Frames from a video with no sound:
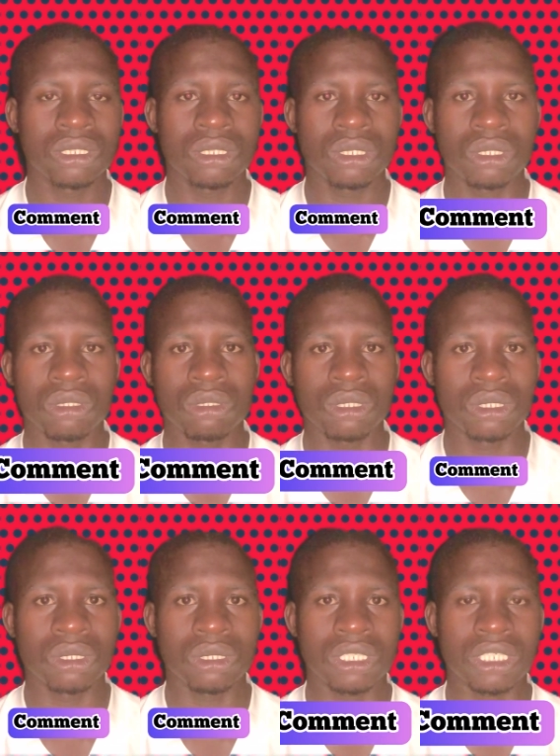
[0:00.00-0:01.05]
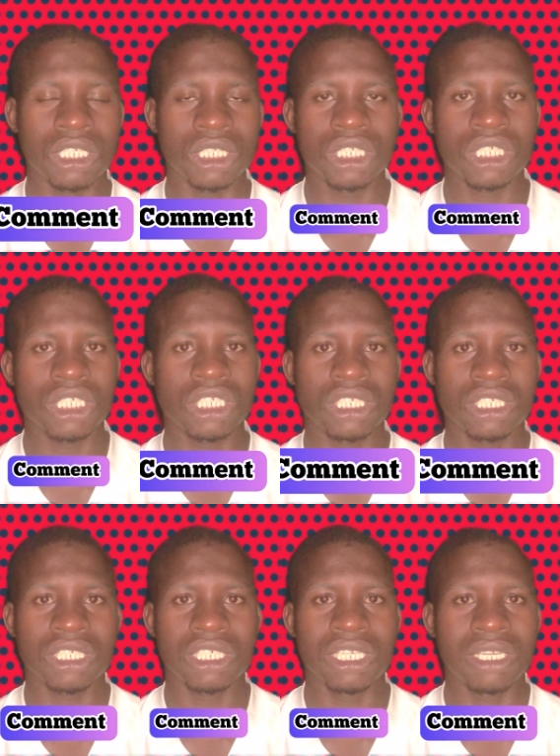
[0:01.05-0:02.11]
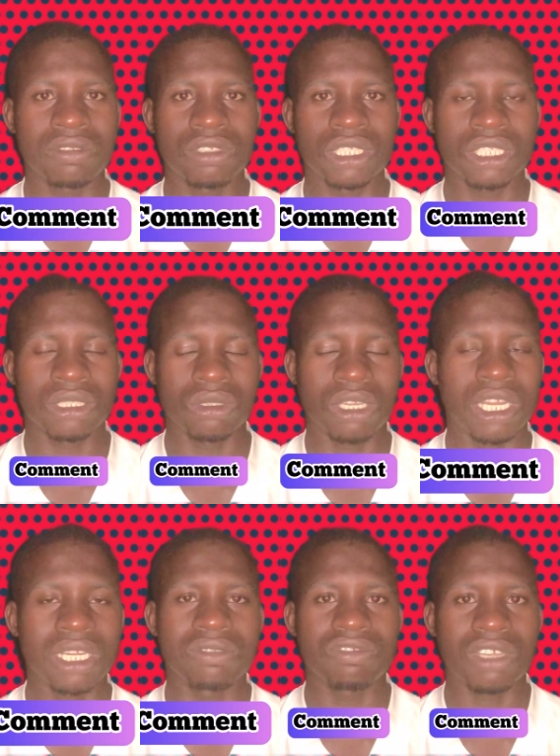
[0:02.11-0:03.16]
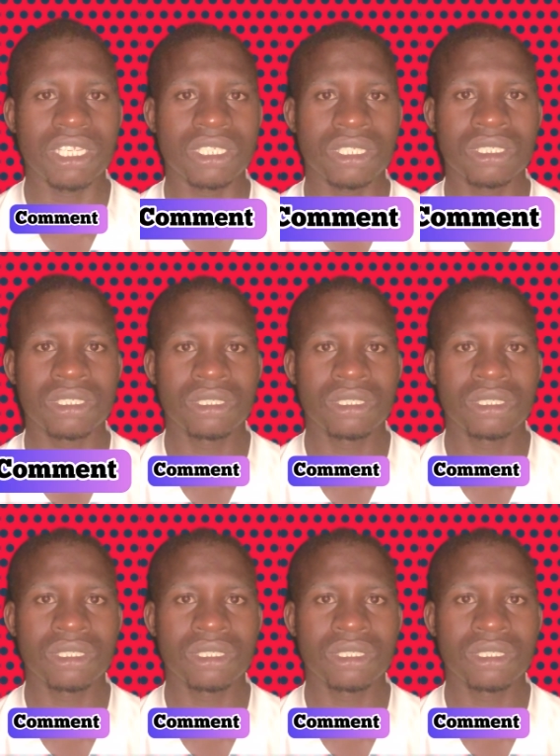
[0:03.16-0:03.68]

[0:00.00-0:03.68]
your your suggestions and everything your advice